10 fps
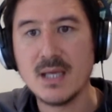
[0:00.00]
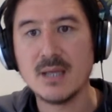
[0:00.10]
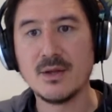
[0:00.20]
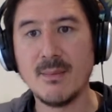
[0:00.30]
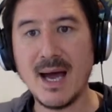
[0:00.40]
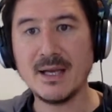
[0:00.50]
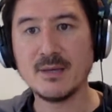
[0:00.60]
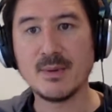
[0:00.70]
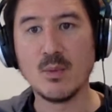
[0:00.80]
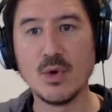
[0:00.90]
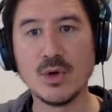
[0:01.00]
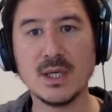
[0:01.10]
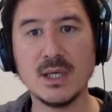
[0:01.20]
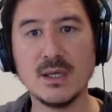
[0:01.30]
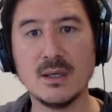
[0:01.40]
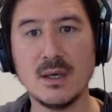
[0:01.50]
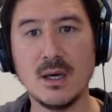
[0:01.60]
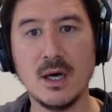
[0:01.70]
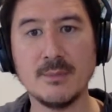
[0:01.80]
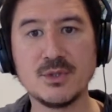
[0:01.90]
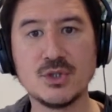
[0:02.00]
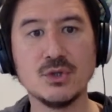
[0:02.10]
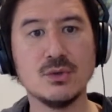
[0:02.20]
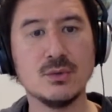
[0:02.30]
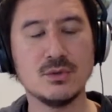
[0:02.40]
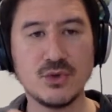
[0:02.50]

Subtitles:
The man had been working up to